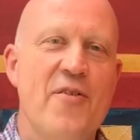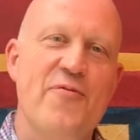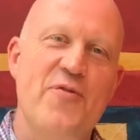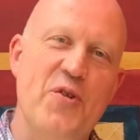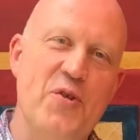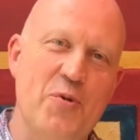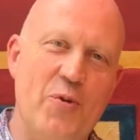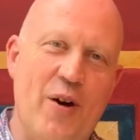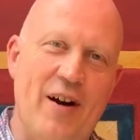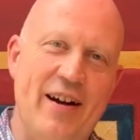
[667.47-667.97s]

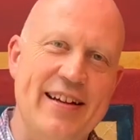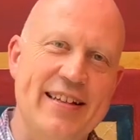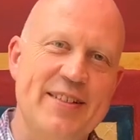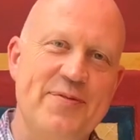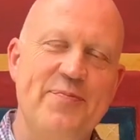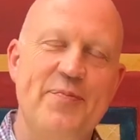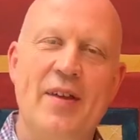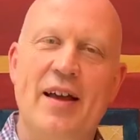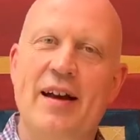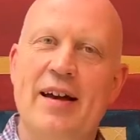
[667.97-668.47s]
Food-wise,
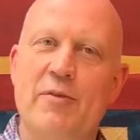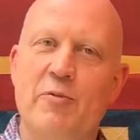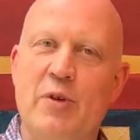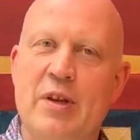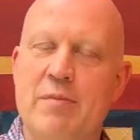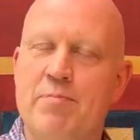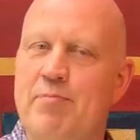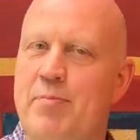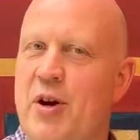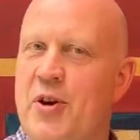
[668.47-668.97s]

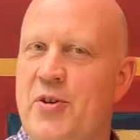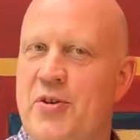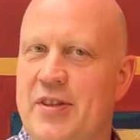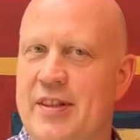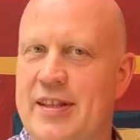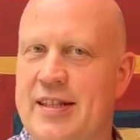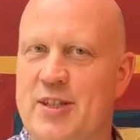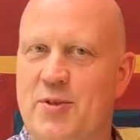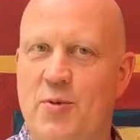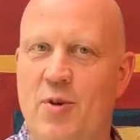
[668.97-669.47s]
with
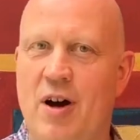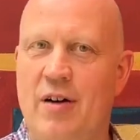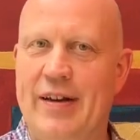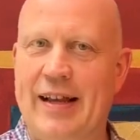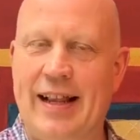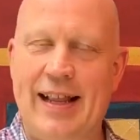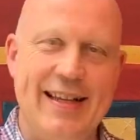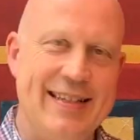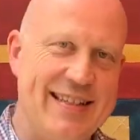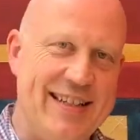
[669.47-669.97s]
both the
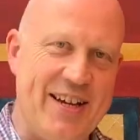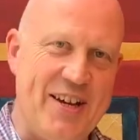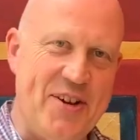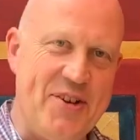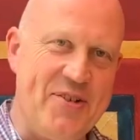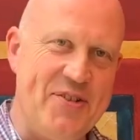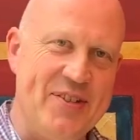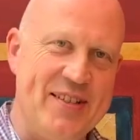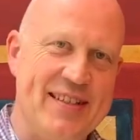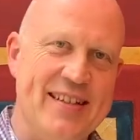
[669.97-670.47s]
Soave
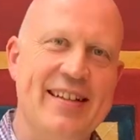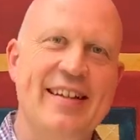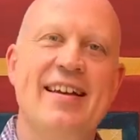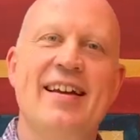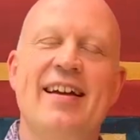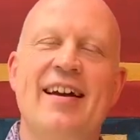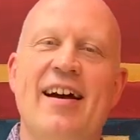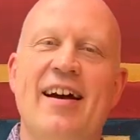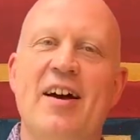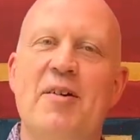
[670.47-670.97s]
Classicos,
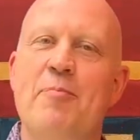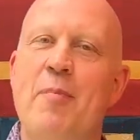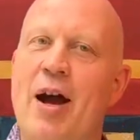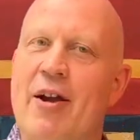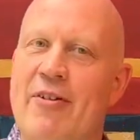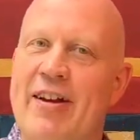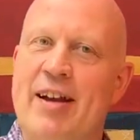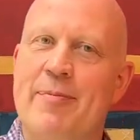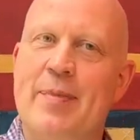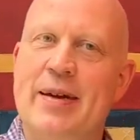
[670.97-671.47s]
uh, my
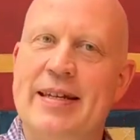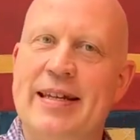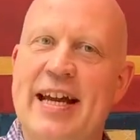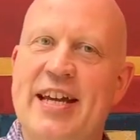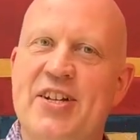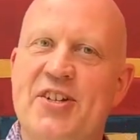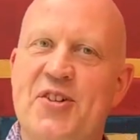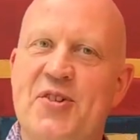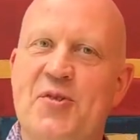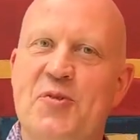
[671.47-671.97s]

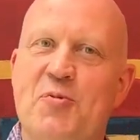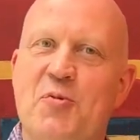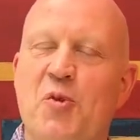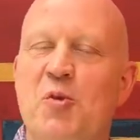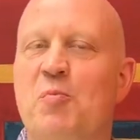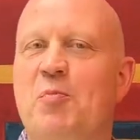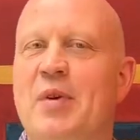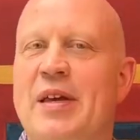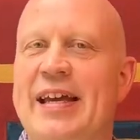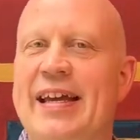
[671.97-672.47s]
recommendation
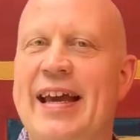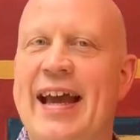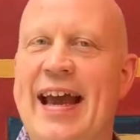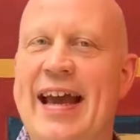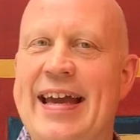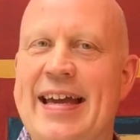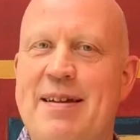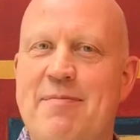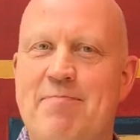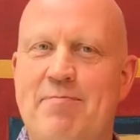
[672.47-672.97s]
would be
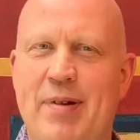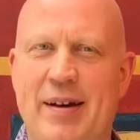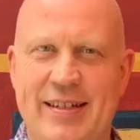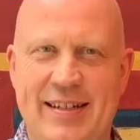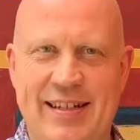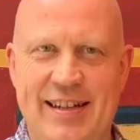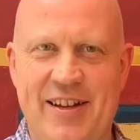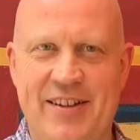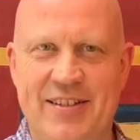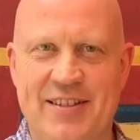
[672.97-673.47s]
a
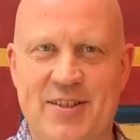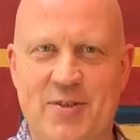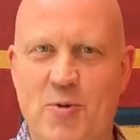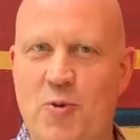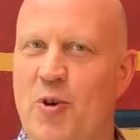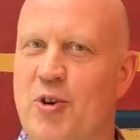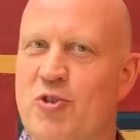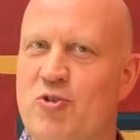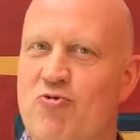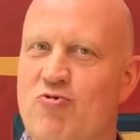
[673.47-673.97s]
butternut
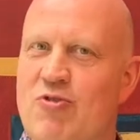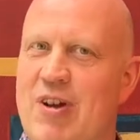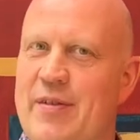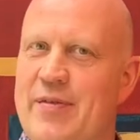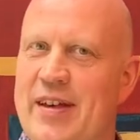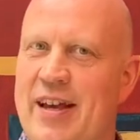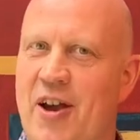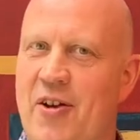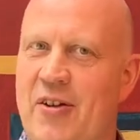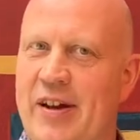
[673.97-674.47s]
squash
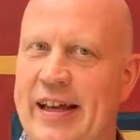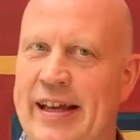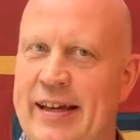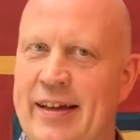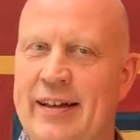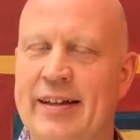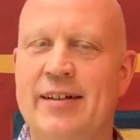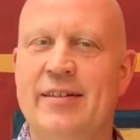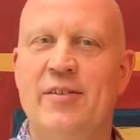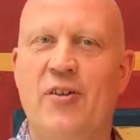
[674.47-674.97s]
ravioli.
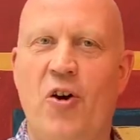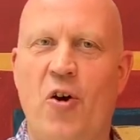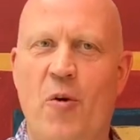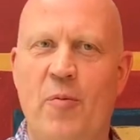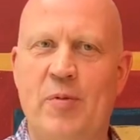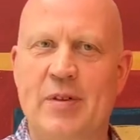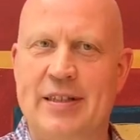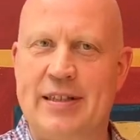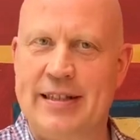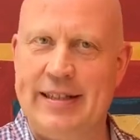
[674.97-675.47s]

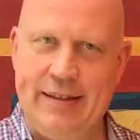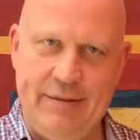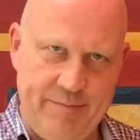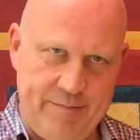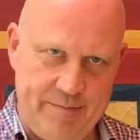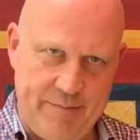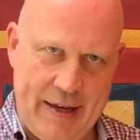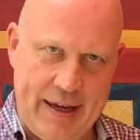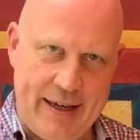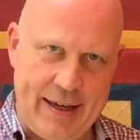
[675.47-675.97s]
Obviously,
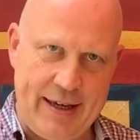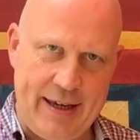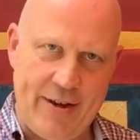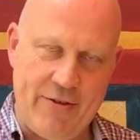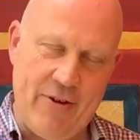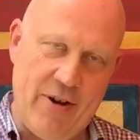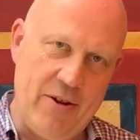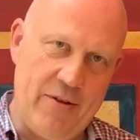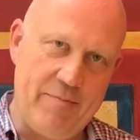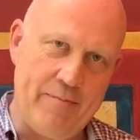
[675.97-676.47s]
making
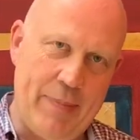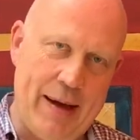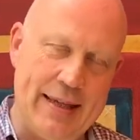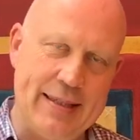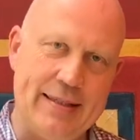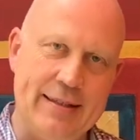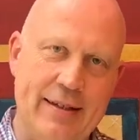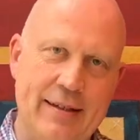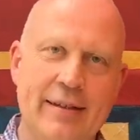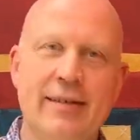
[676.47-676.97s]
your own
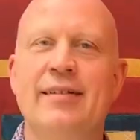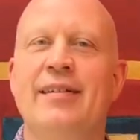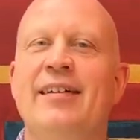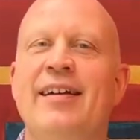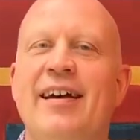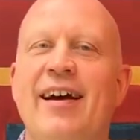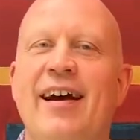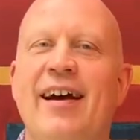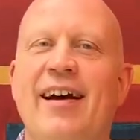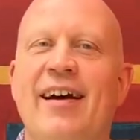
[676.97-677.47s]
pasta,
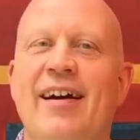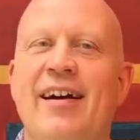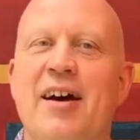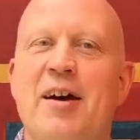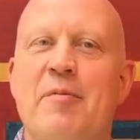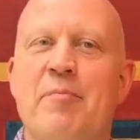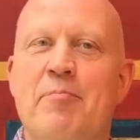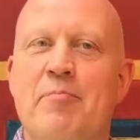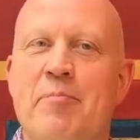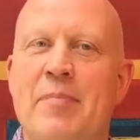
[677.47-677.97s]
um, a
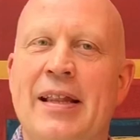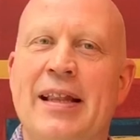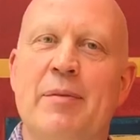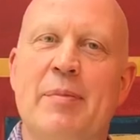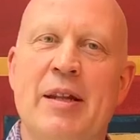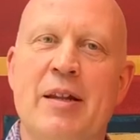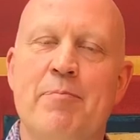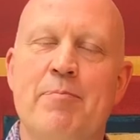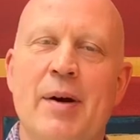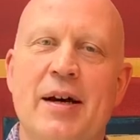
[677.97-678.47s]
um, little
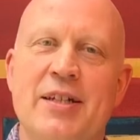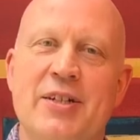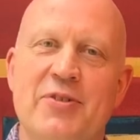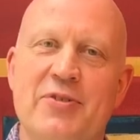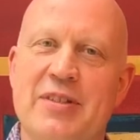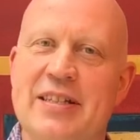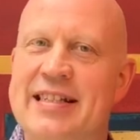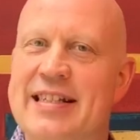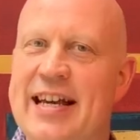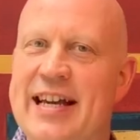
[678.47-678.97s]
bit of butter
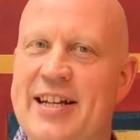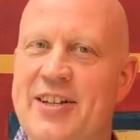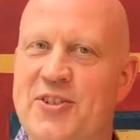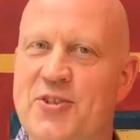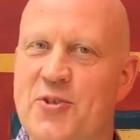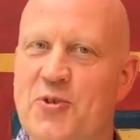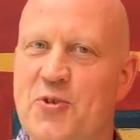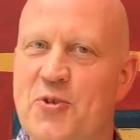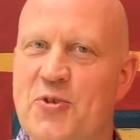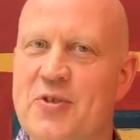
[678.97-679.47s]
and sage
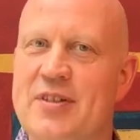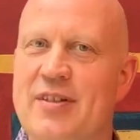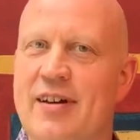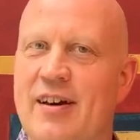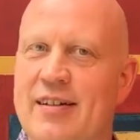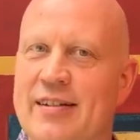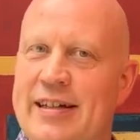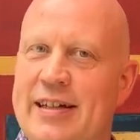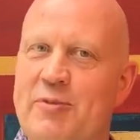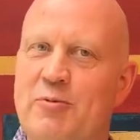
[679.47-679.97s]
sauce,
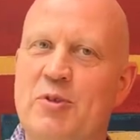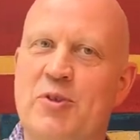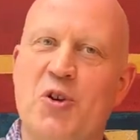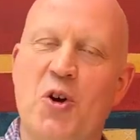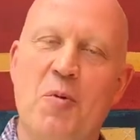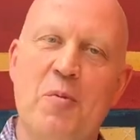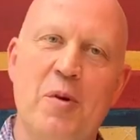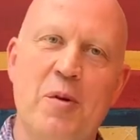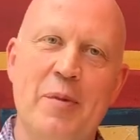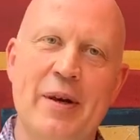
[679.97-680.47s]
I think would
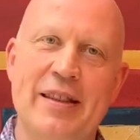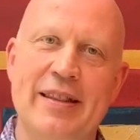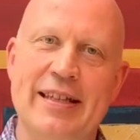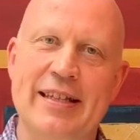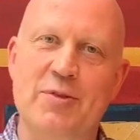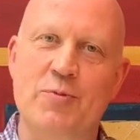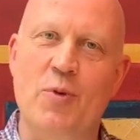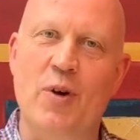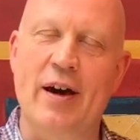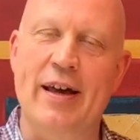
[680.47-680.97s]
complement
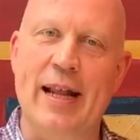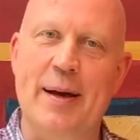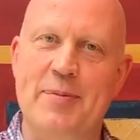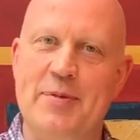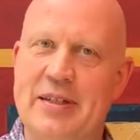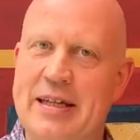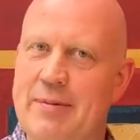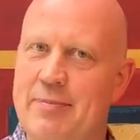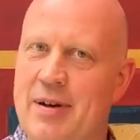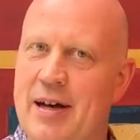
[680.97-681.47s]
this wine
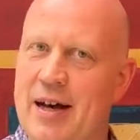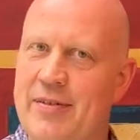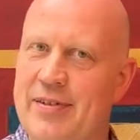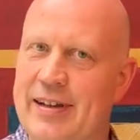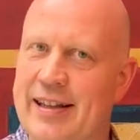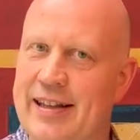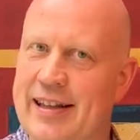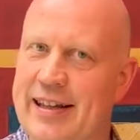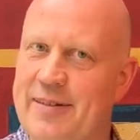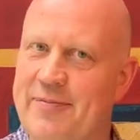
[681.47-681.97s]
absolutely
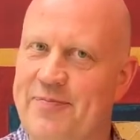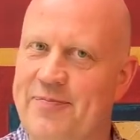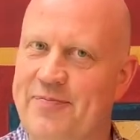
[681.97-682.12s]
perfectly.